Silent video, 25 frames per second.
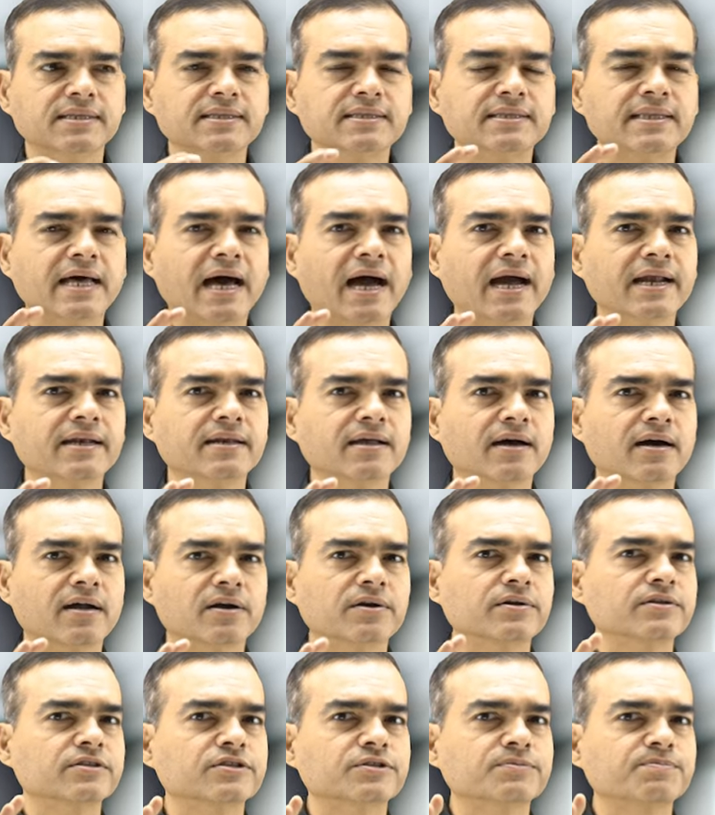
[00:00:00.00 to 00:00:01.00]
that
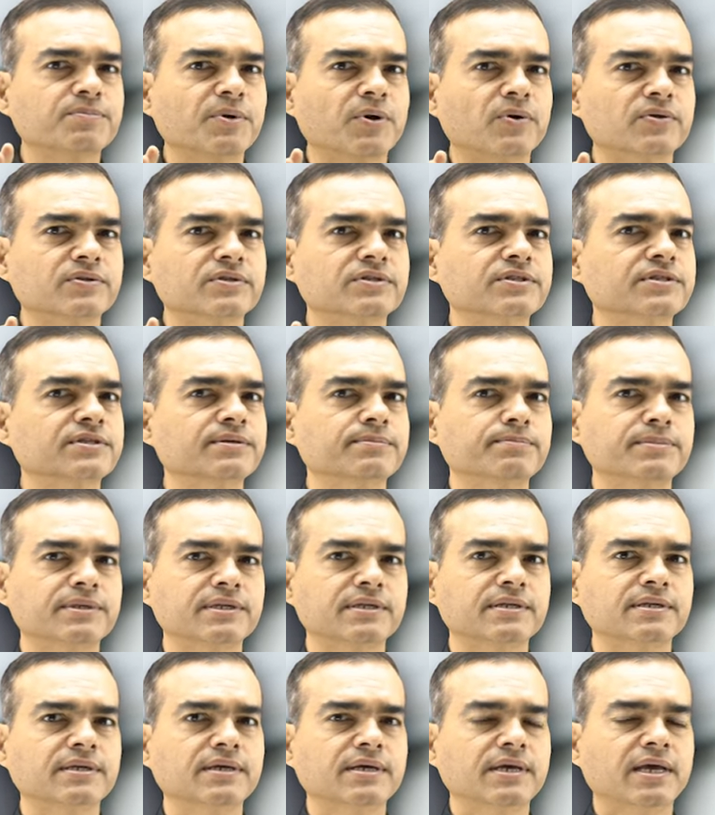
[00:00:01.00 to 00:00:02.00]
are responsible.